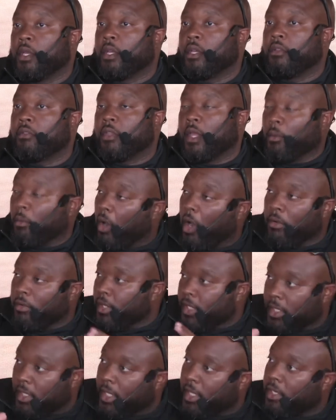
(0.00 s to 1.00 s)
they were already
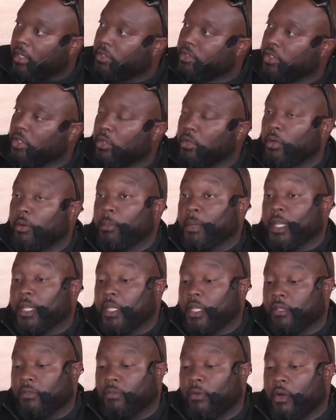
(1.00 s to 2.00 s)
there. So, but
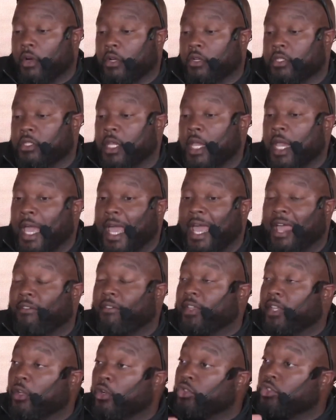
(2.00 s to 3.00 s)
as far as having
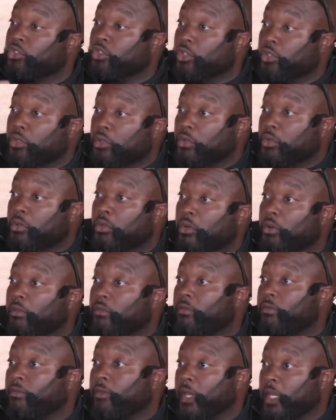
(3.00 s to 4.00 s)
those new
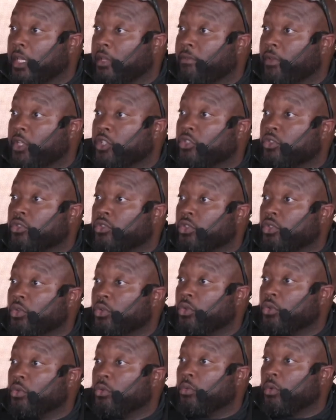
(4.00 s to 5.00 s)
individuals
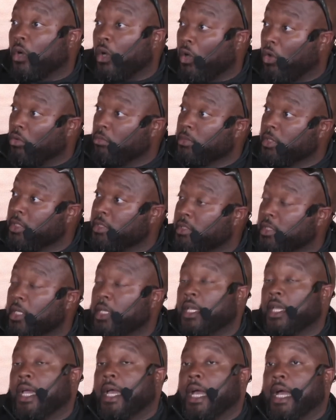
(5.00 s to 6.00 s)
who were homeless,
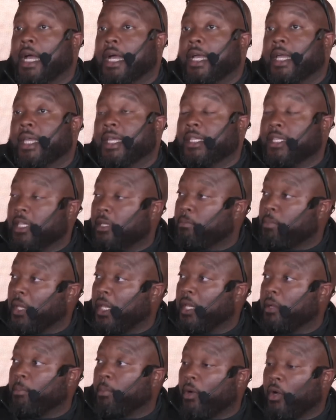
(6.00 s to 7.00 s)
it did play a
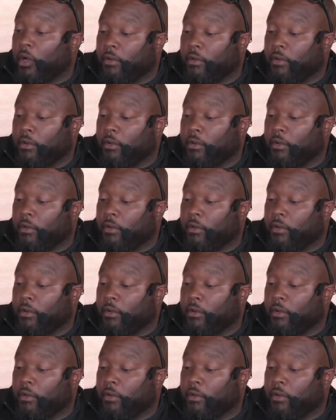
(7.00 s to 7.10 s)
part.